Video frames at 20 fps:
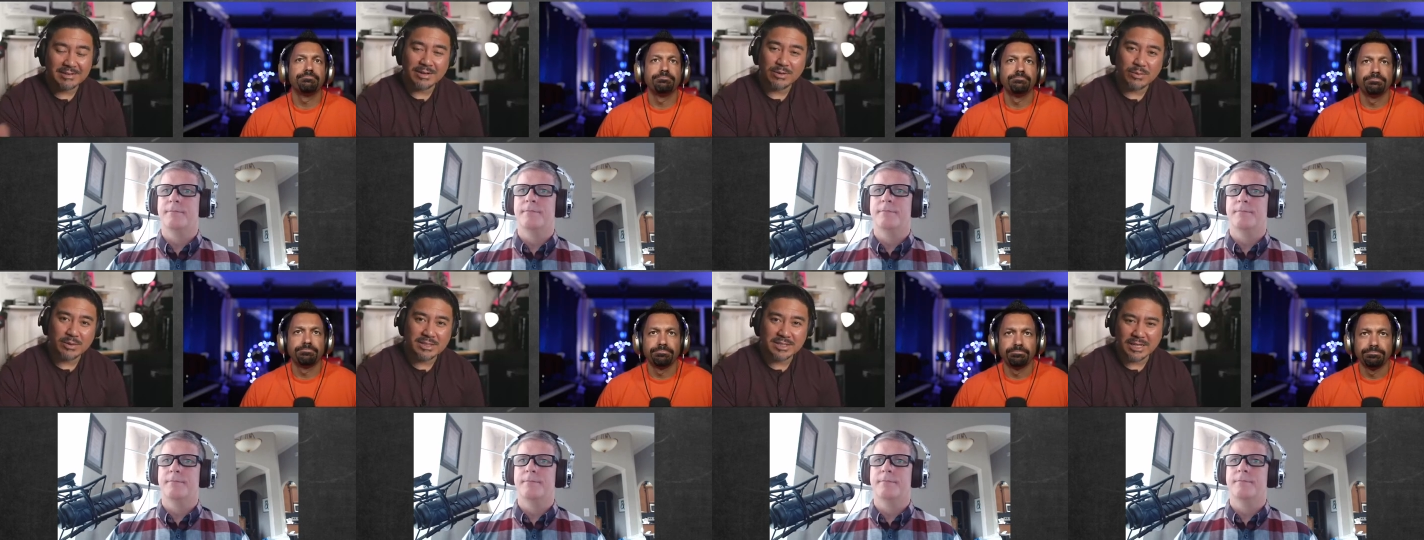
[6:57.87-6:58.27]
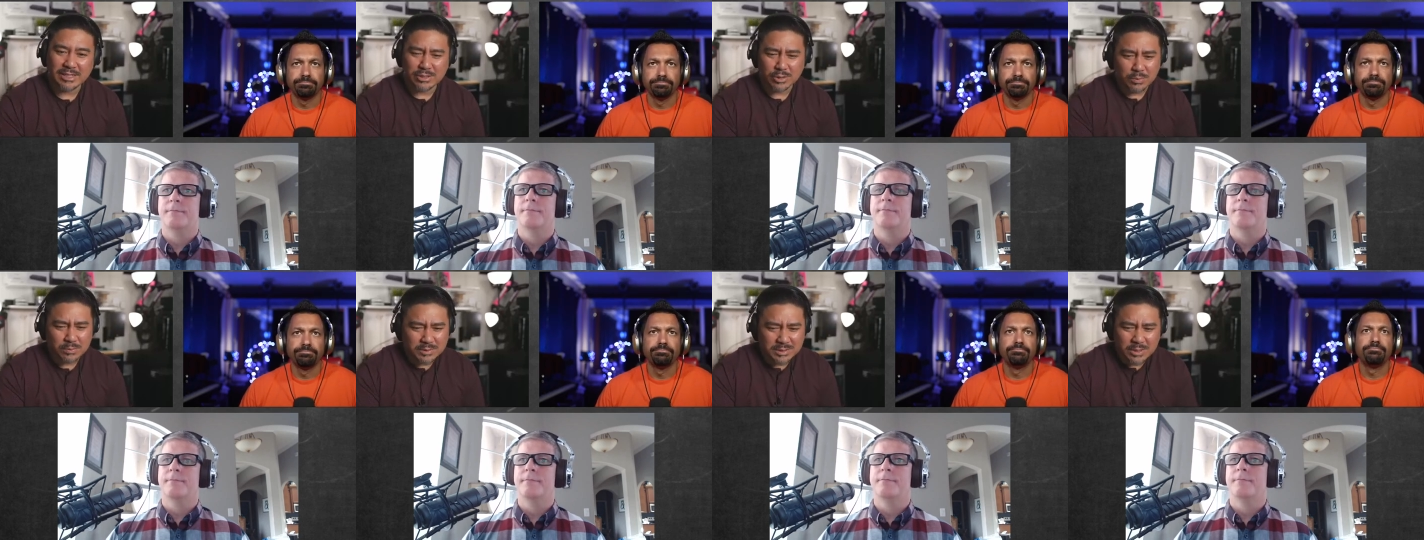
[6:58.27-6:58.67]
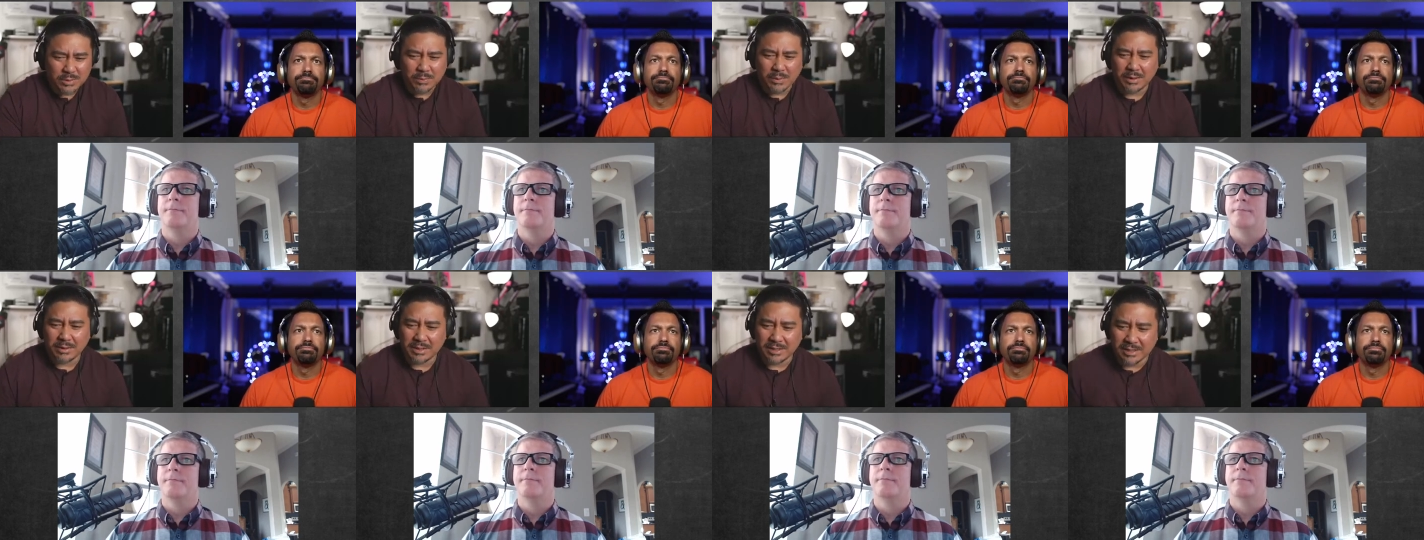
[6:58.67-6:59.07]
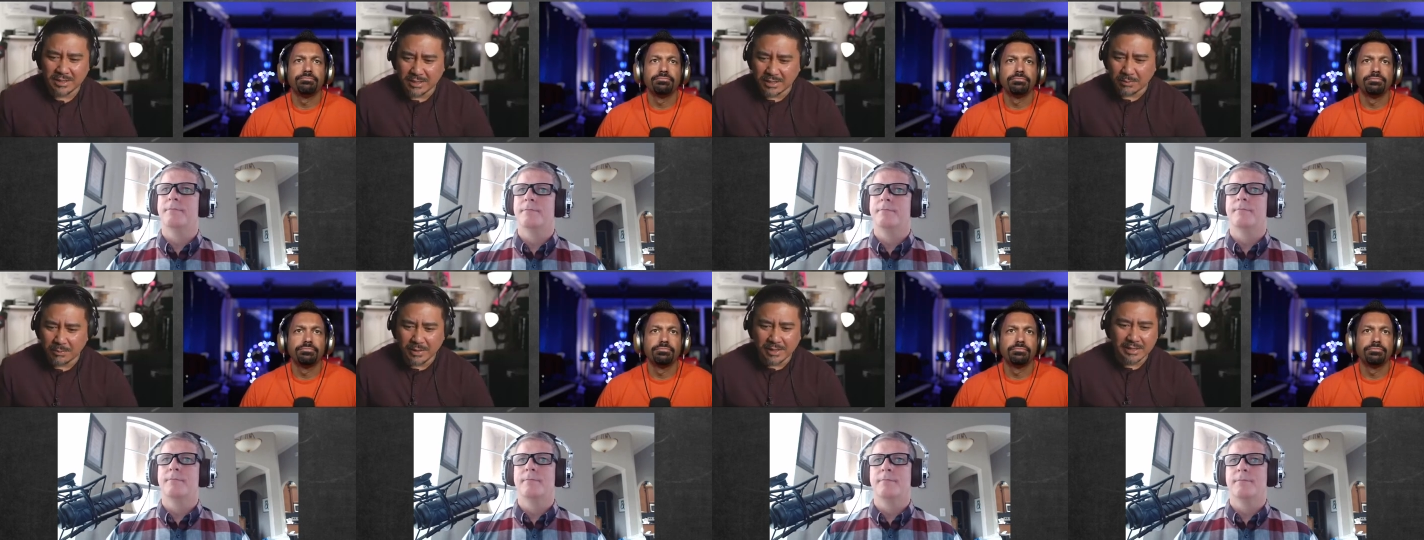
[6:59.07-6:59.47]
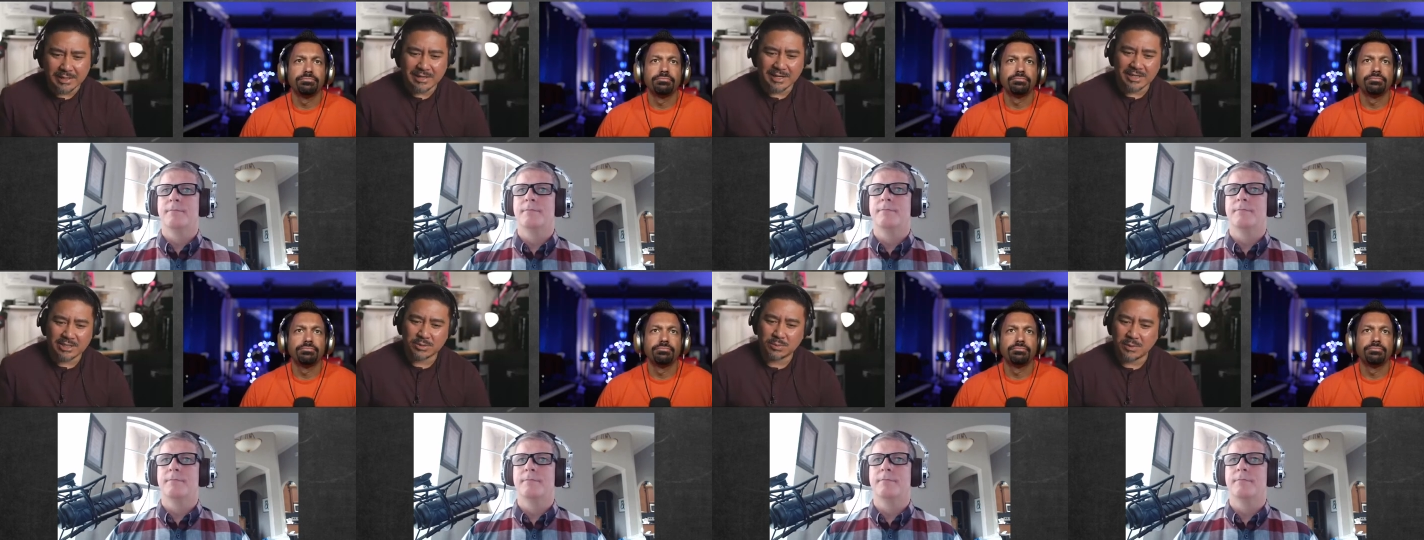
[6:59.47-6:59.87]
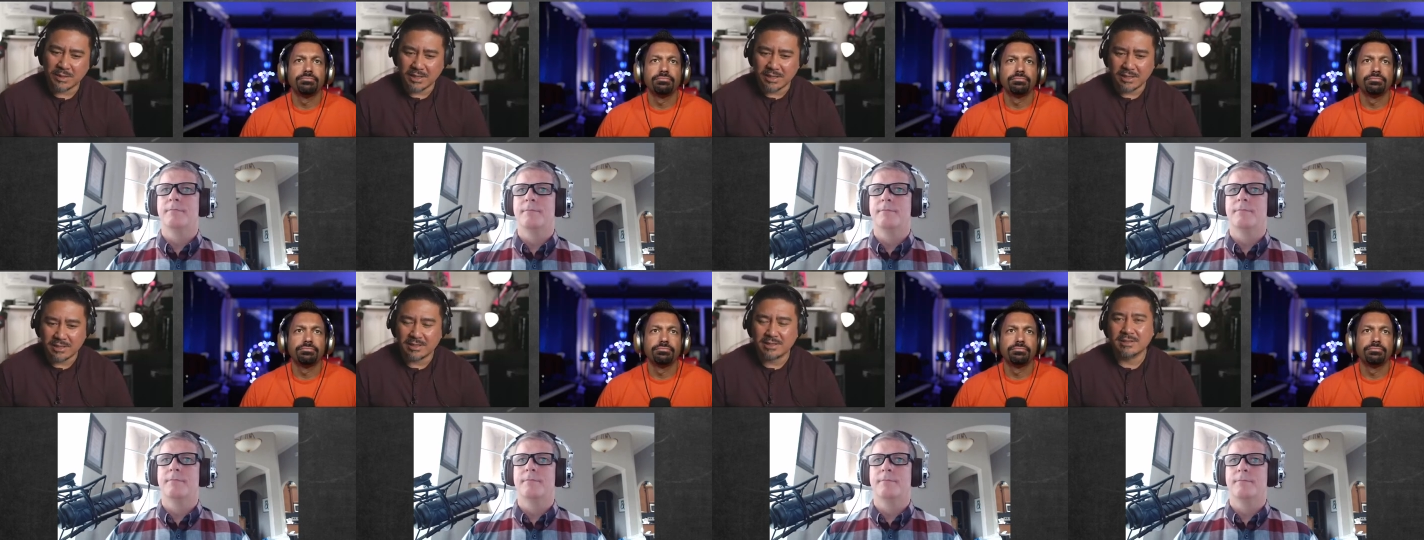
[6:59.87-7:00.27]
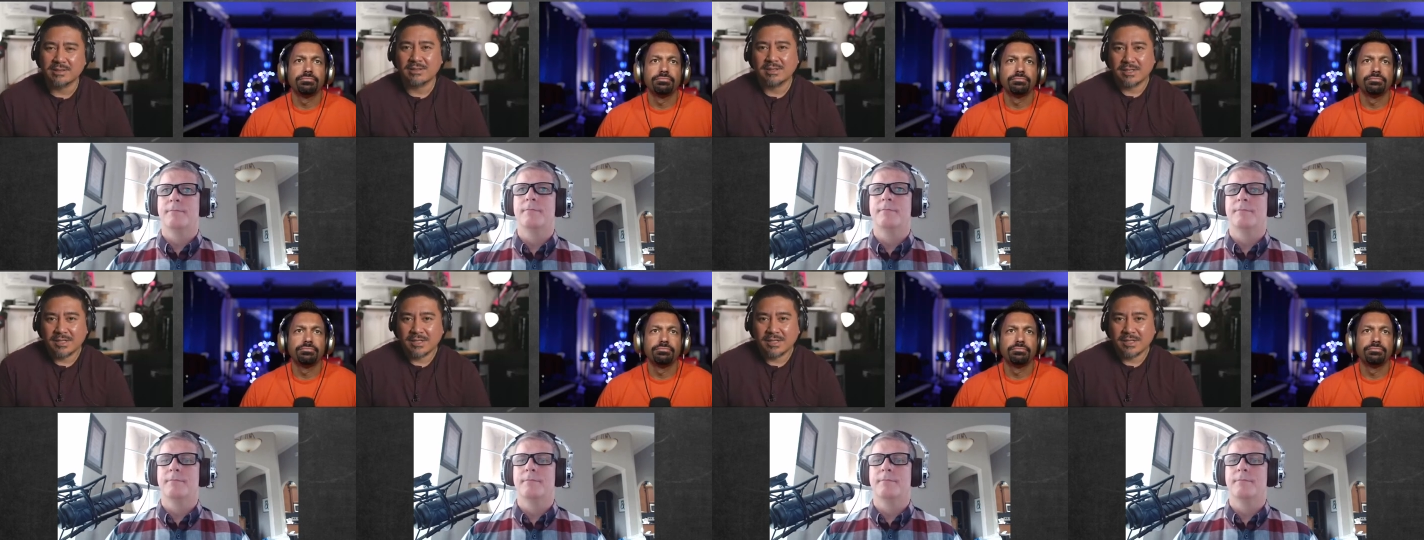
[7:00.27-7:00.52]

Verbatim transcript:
Speaker 1: in which case you'll still probably need a mini DSP